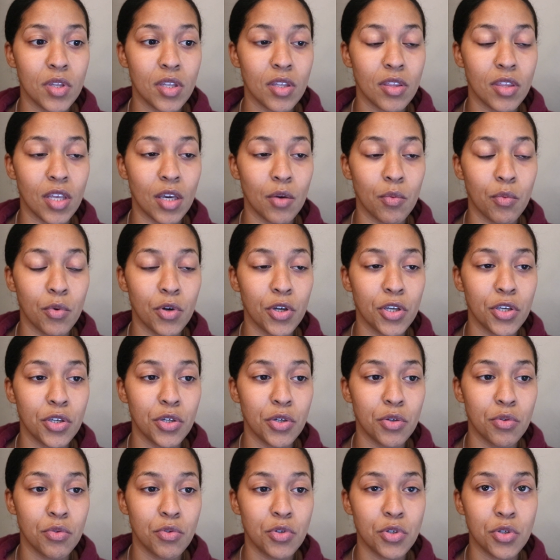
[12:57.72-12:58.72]
they want
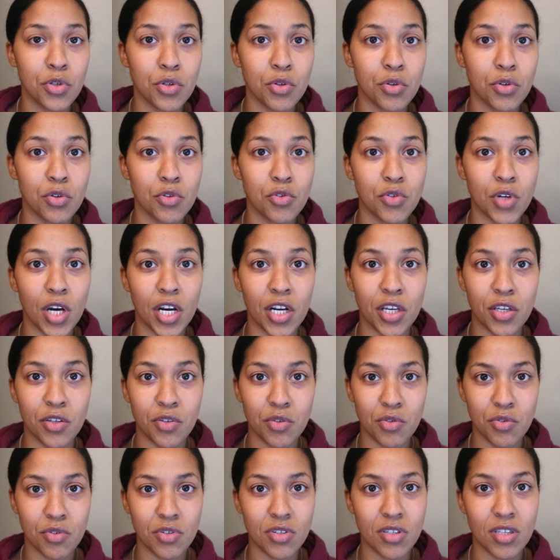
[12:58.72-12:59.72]
you to try to
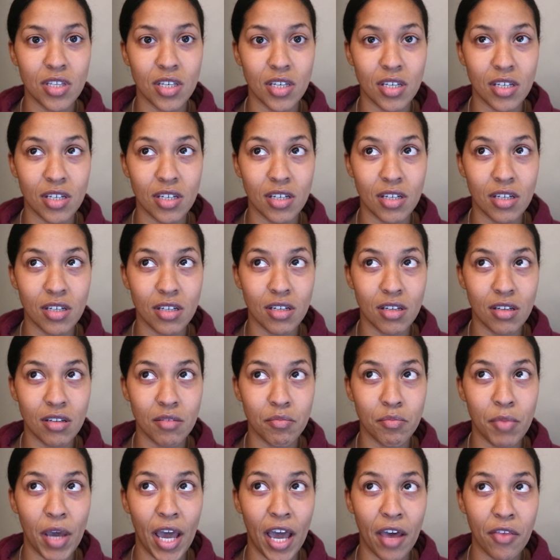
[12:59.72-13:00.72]
use
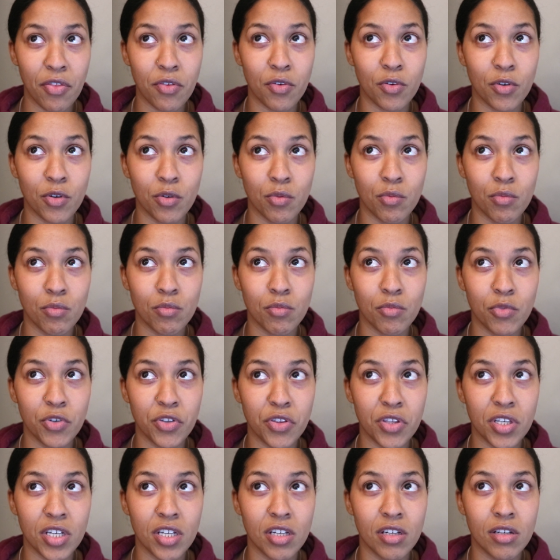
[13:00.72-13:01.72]
the bathroom
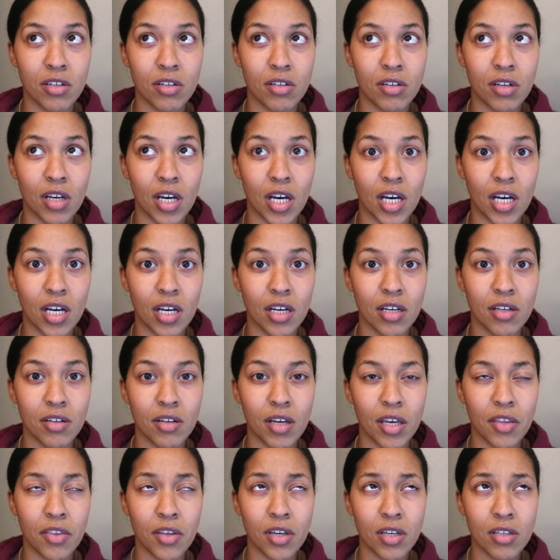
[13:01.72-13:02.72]
within,
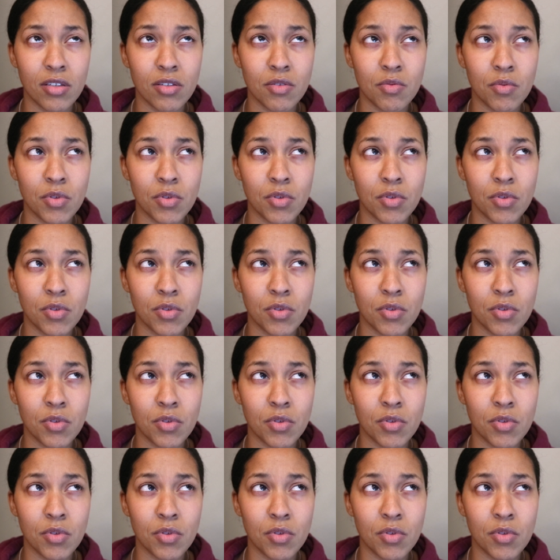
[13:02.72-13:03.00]
I think it's